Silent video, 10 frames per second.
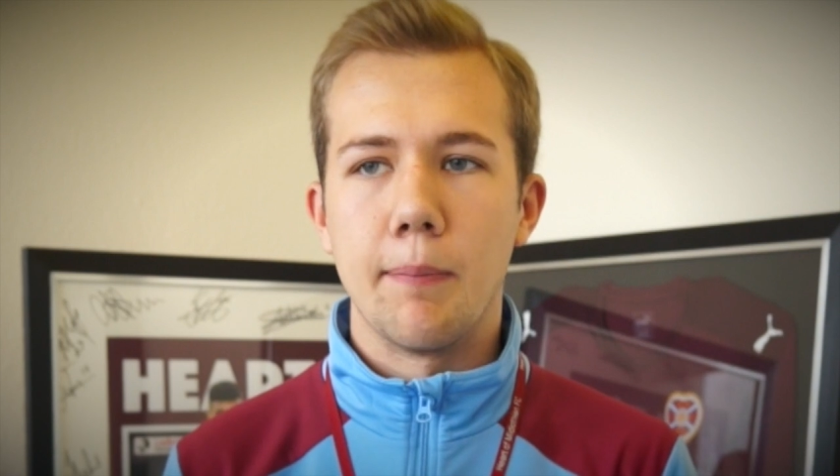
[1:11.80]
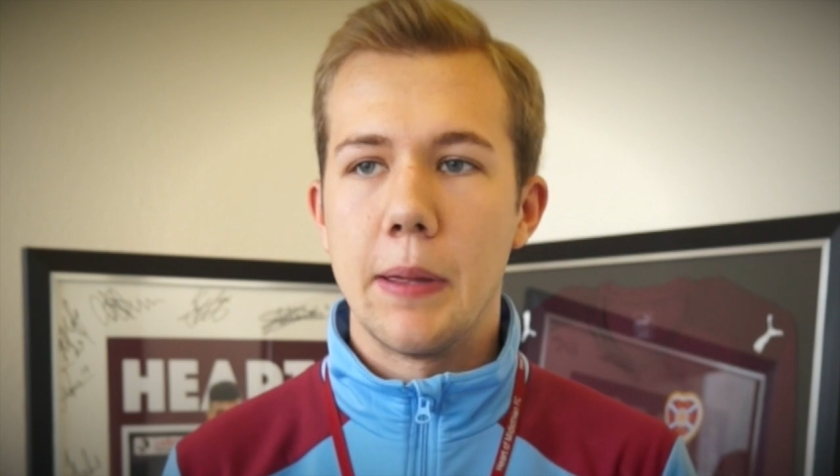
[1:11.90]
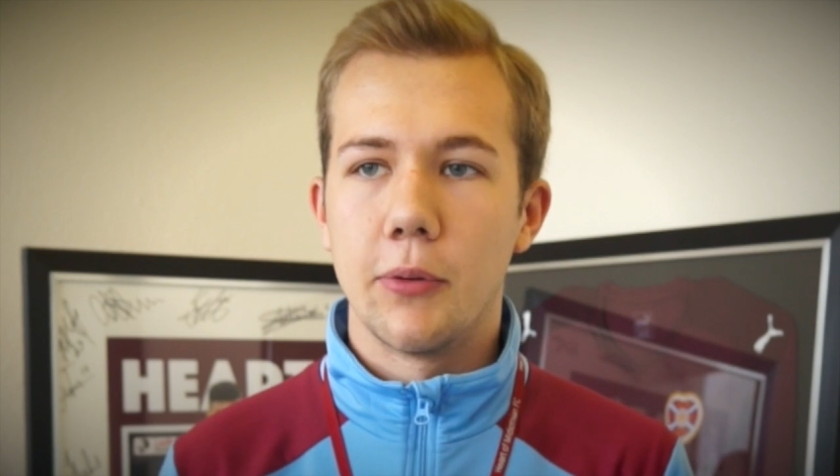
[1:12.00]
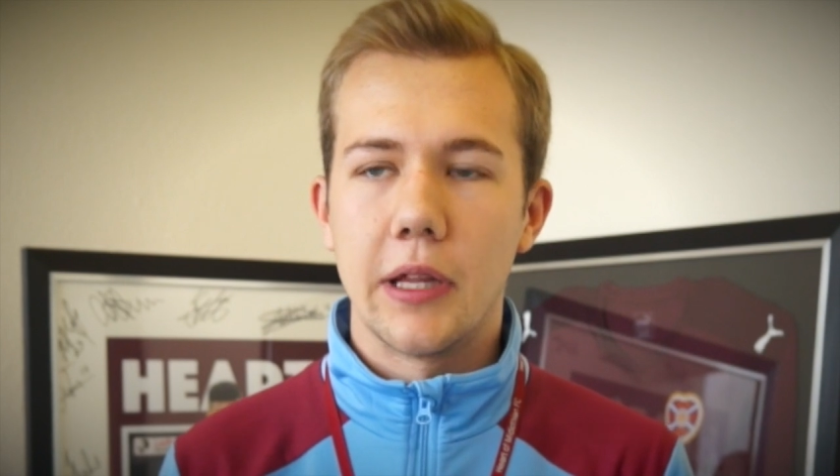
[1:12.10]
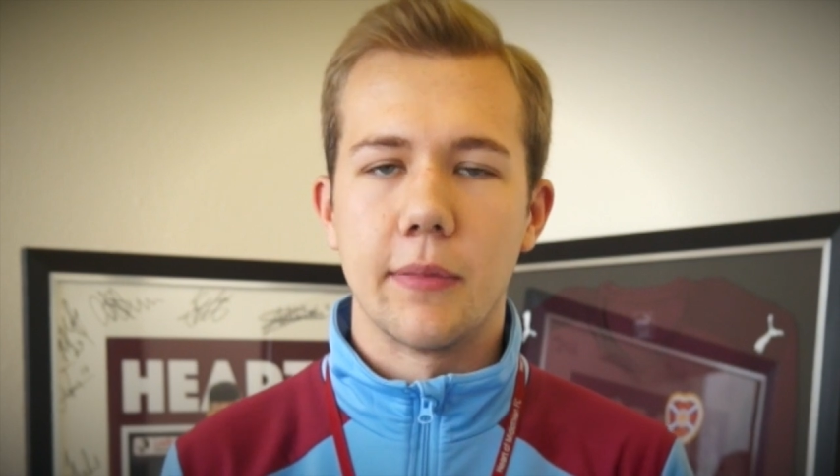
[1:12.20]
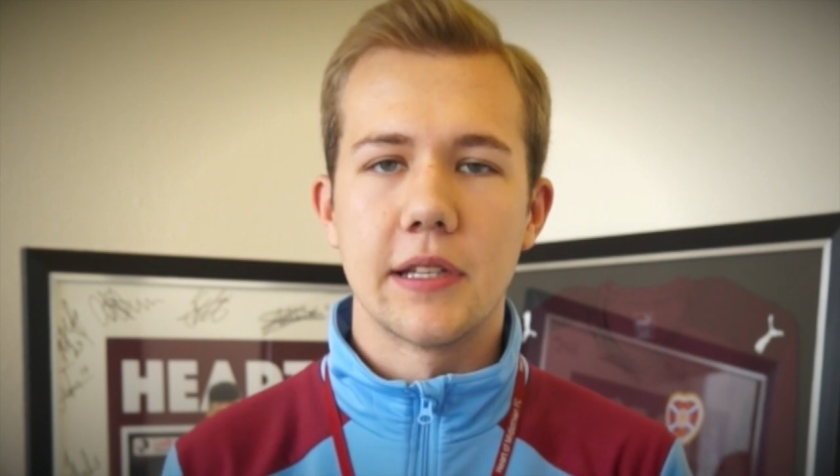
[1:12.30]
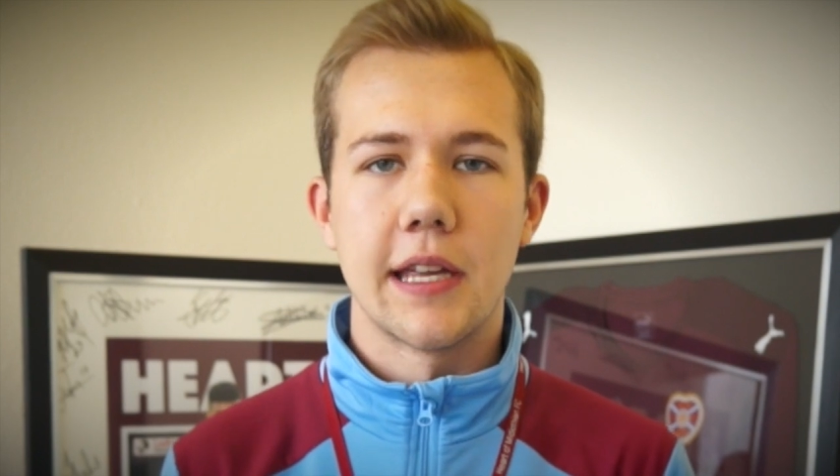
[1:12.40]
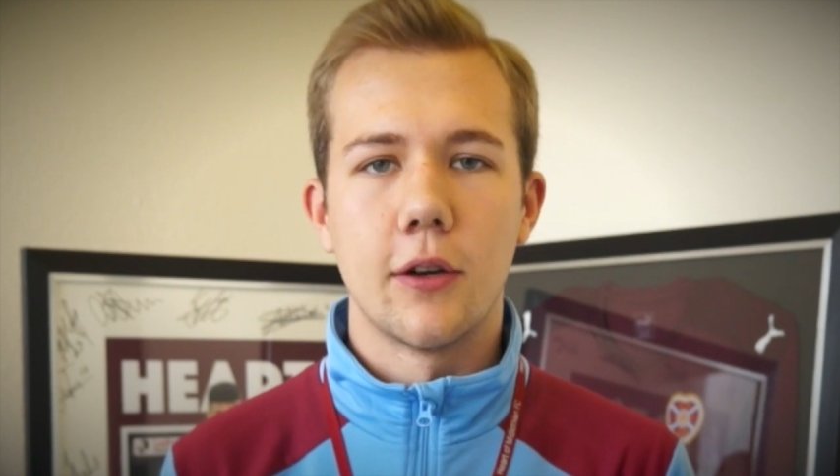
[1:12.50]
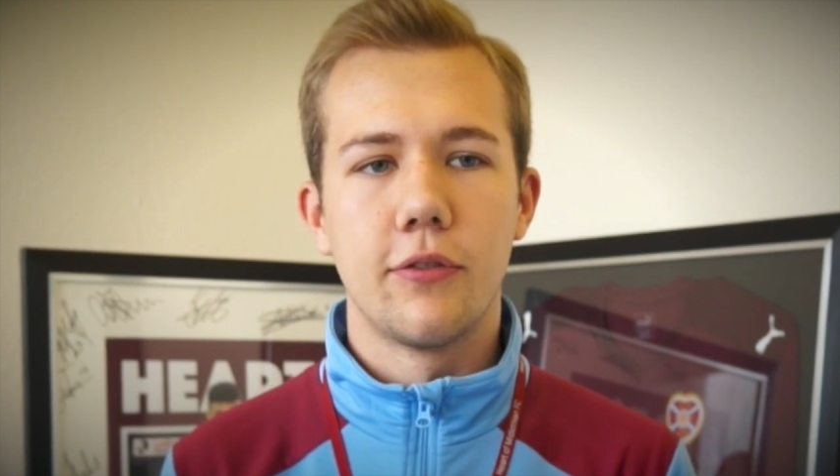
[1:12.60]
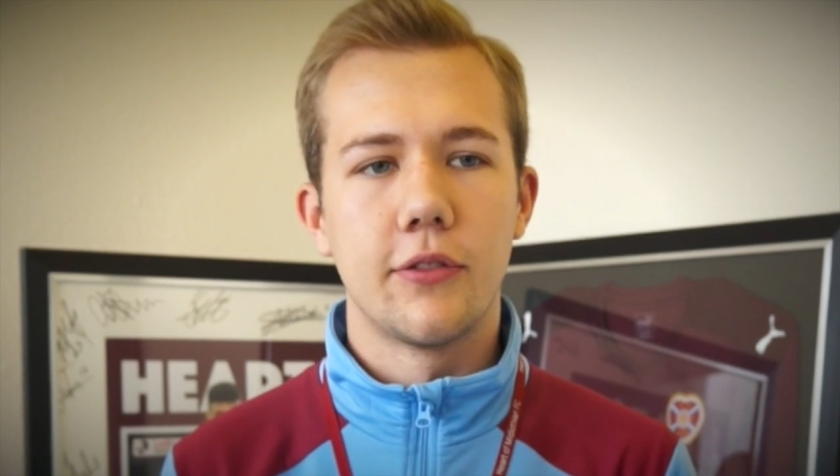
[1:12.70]
people like
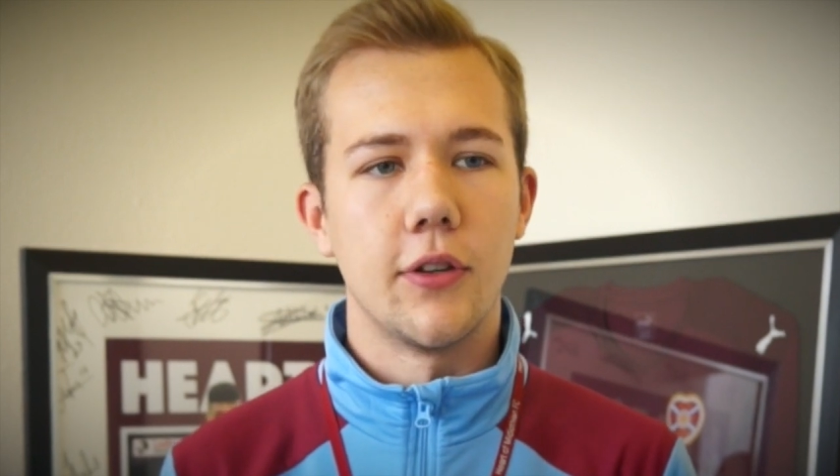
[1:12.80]
myself